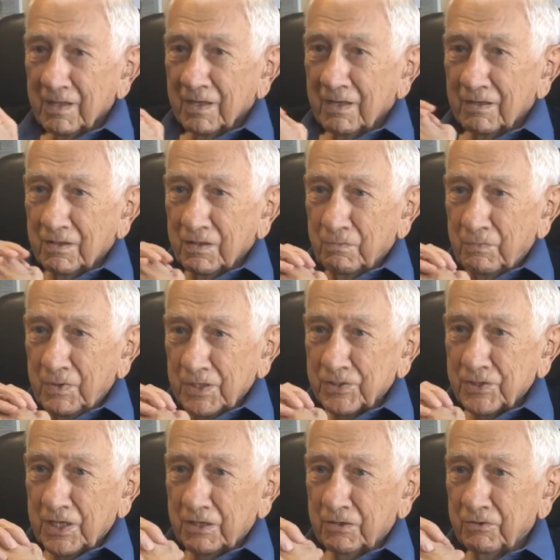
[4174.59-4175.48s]
uh, the
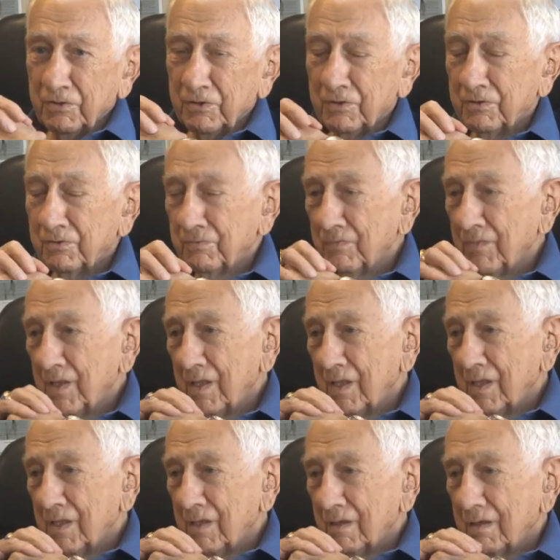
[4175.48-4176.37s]
best I could,
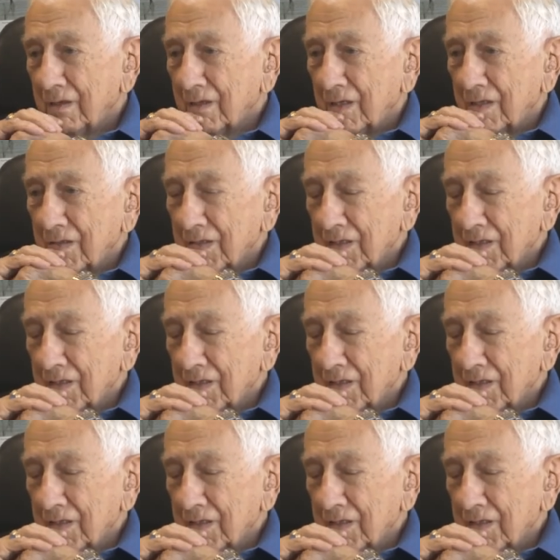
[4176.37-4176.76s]
all right?